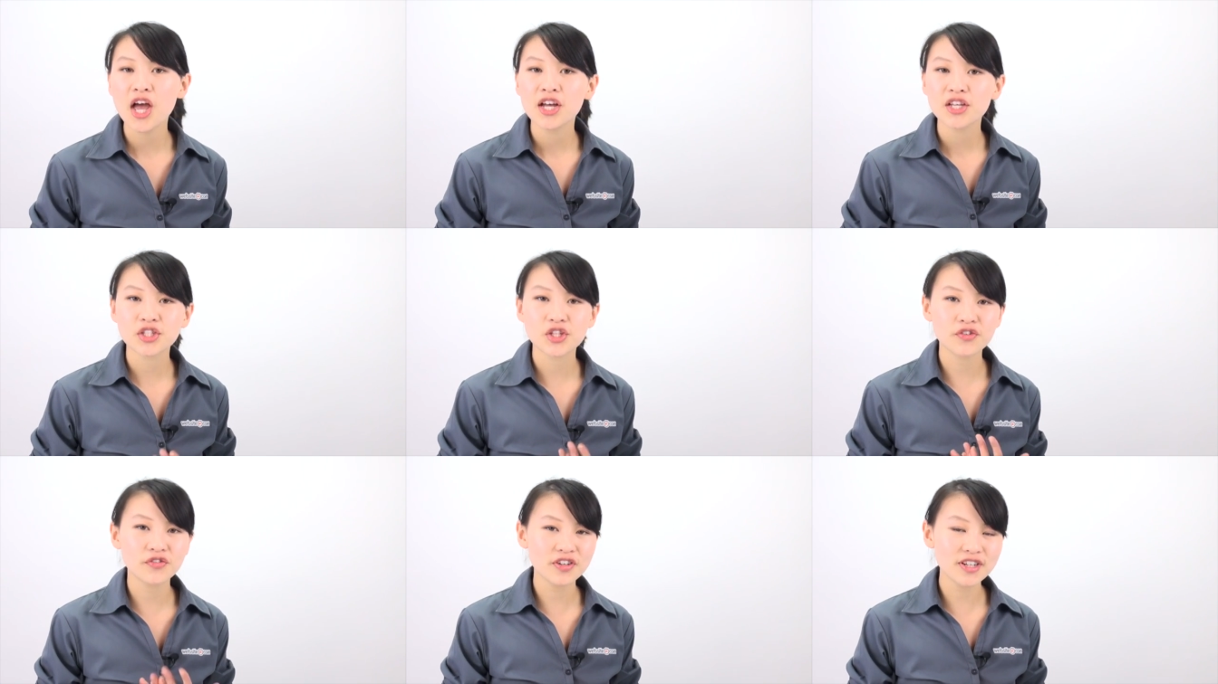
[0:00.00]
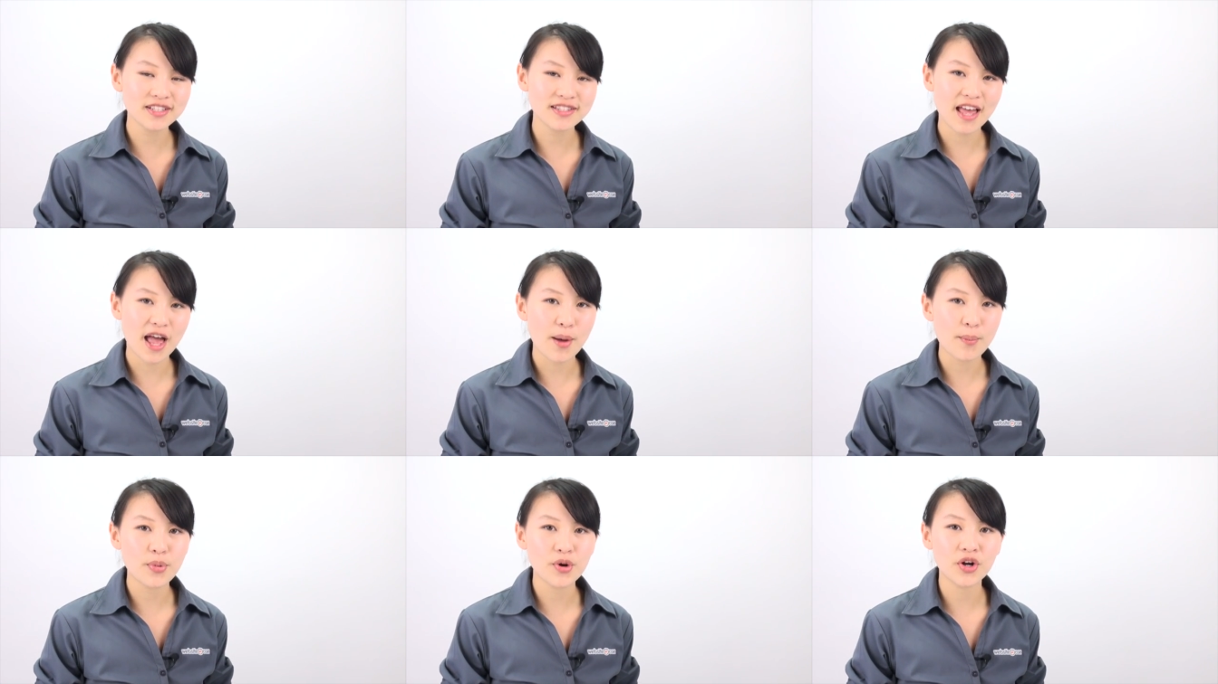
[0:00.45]
So for
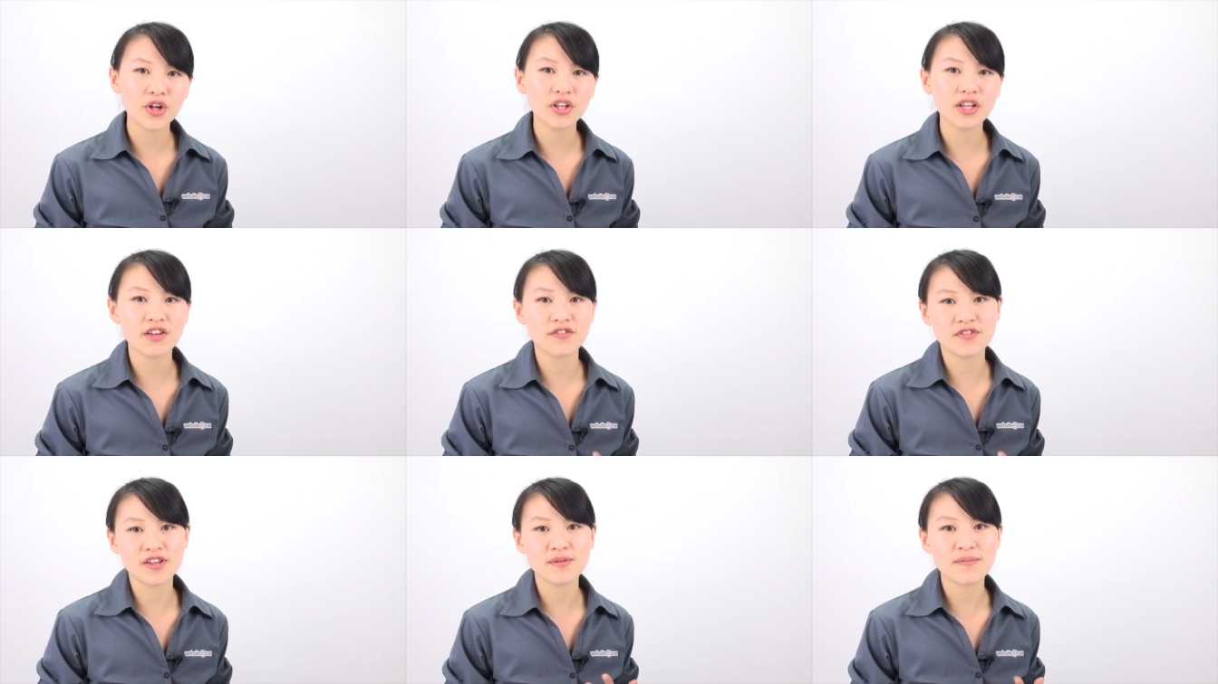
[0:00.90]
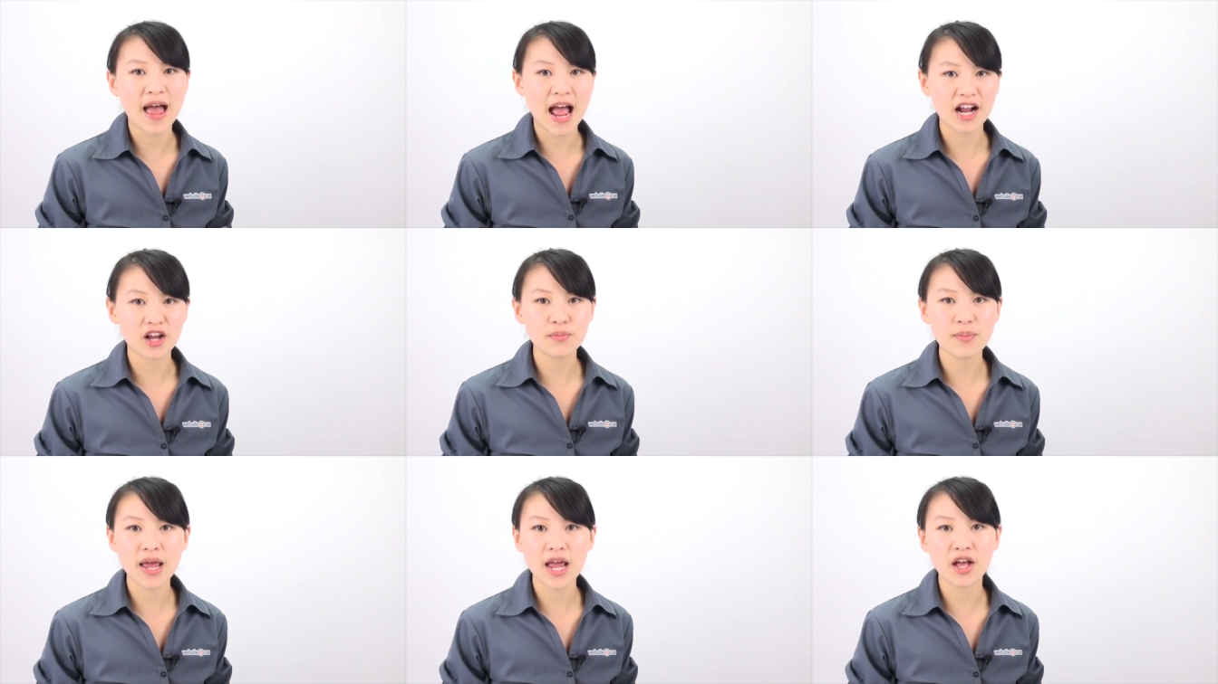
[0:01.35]
example, if in
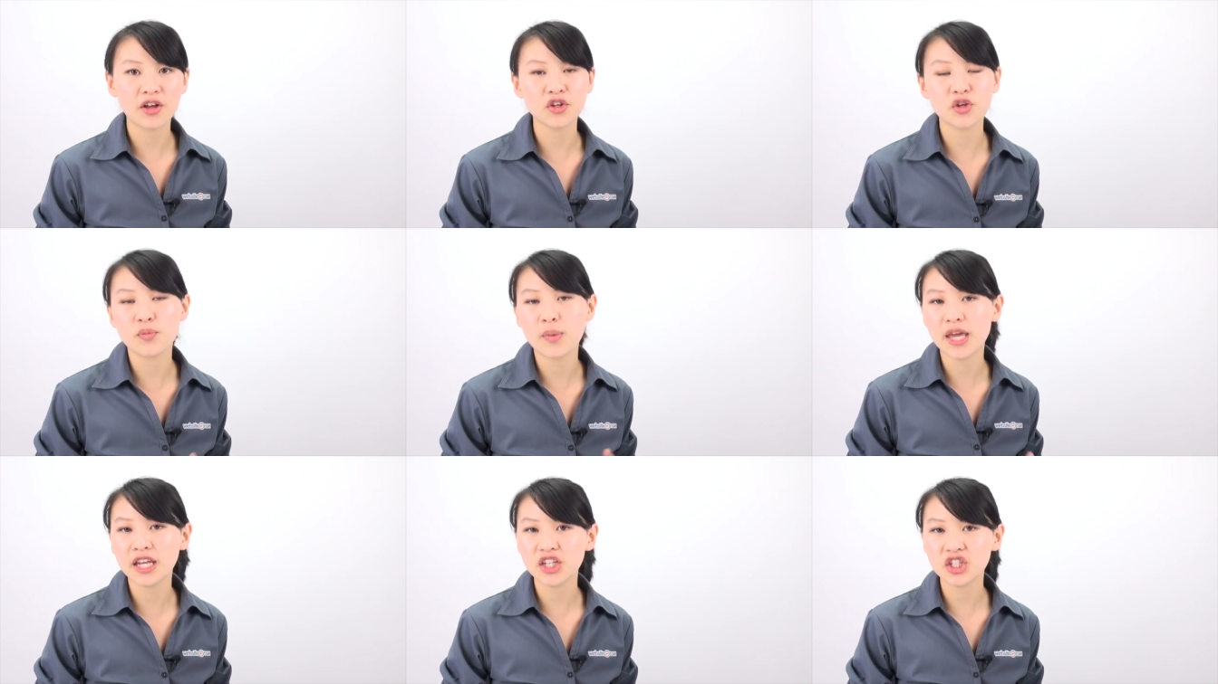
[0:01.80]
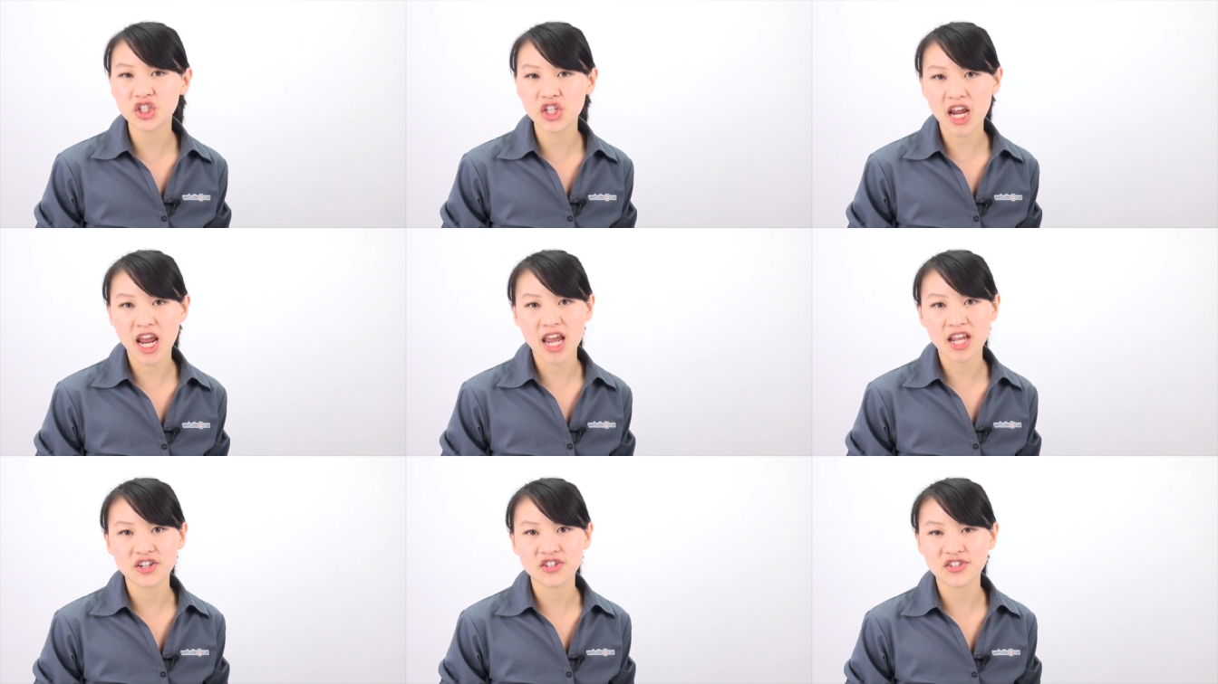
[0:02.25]
Mac Mail you made a
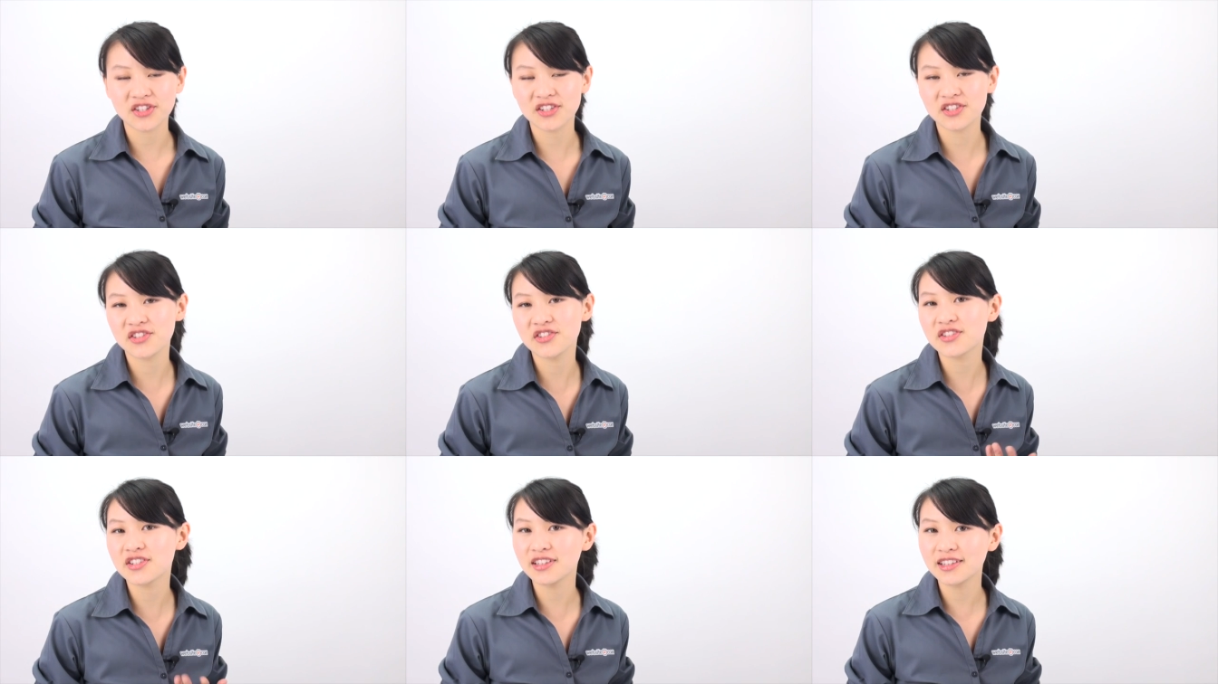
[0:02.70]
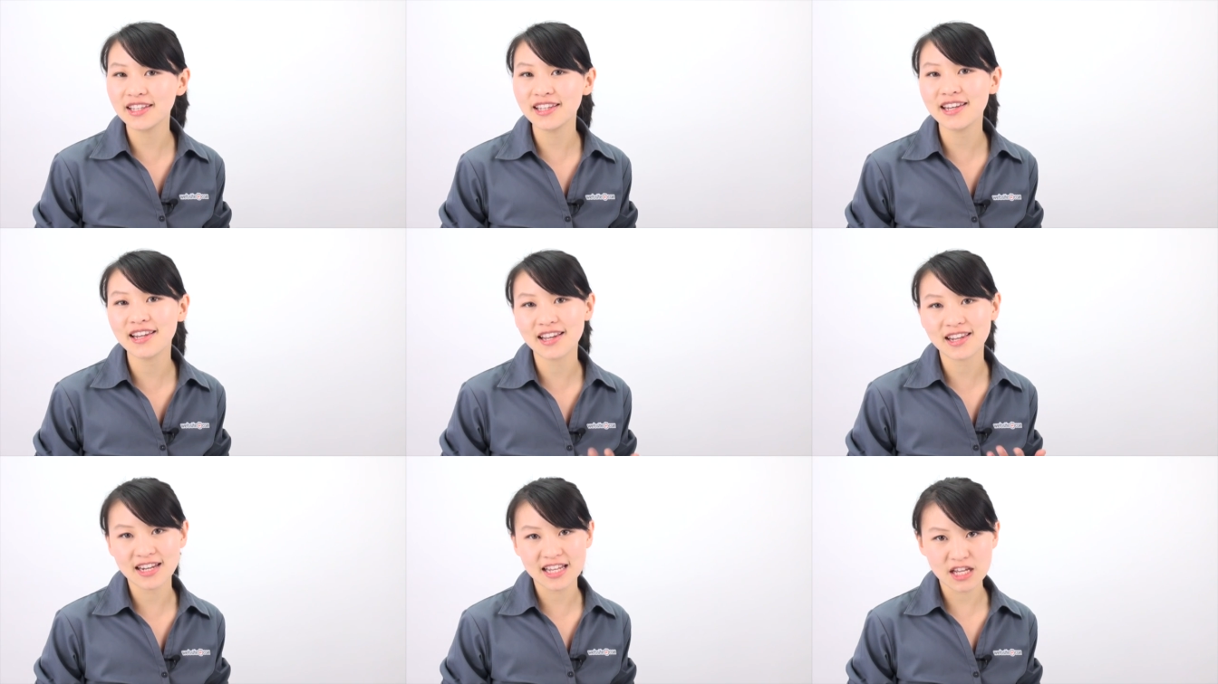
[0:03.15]
change, such as
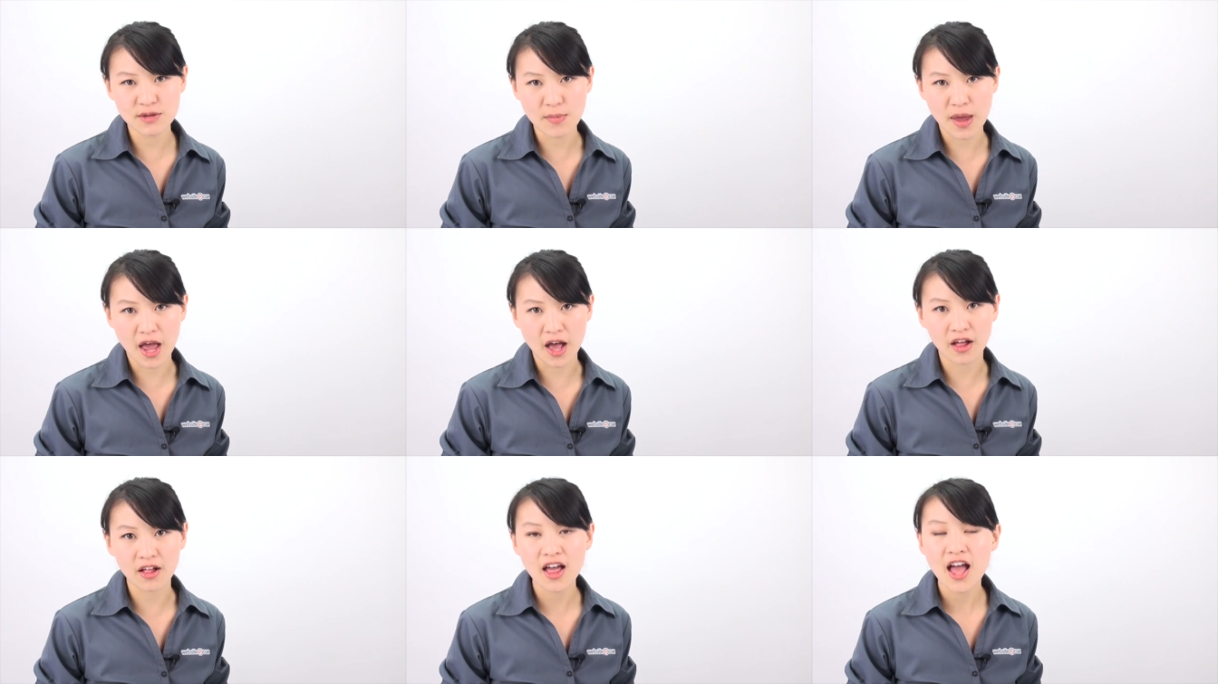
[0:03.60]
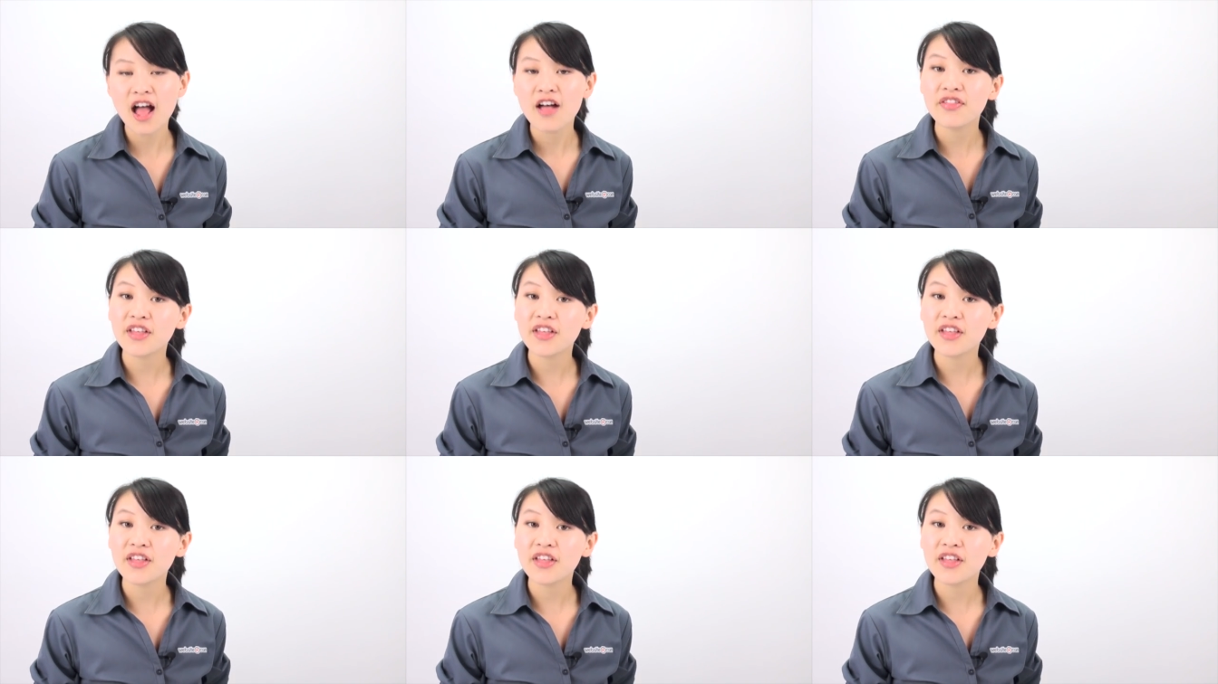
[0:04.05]
deleting an email,